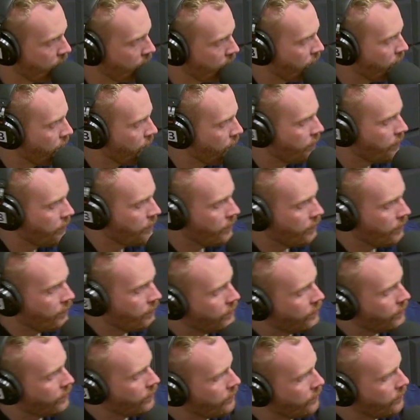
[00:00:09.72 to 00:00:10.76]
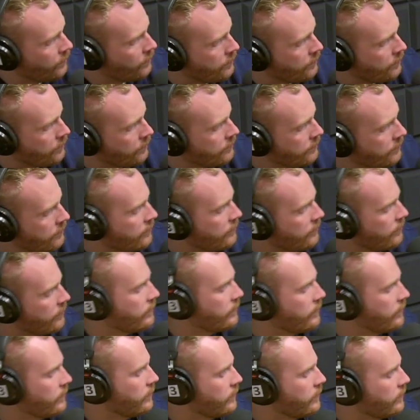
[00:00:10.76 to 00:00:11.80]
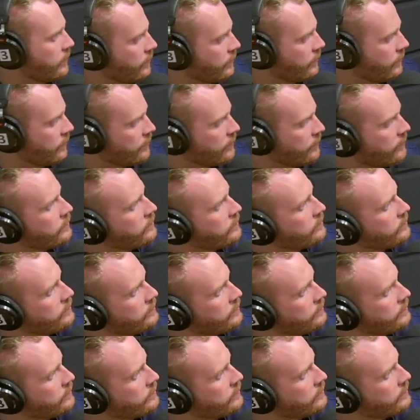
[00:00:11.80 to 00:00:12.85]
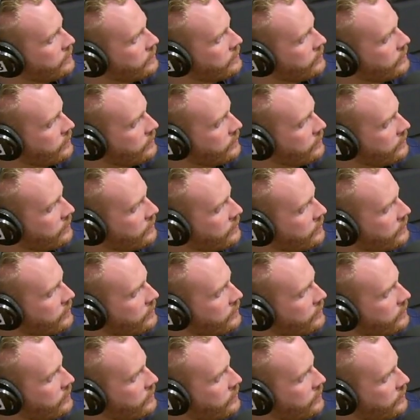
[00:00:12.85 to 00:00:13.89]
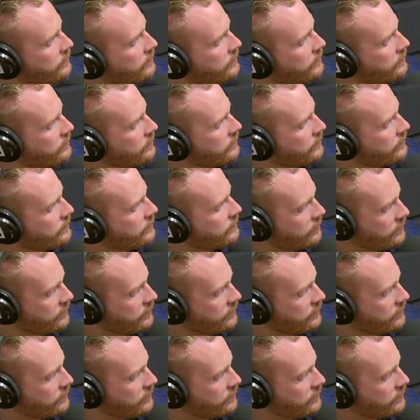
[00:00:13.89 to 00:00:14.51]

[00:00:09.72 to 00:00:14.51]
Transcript: This person isn't speaking.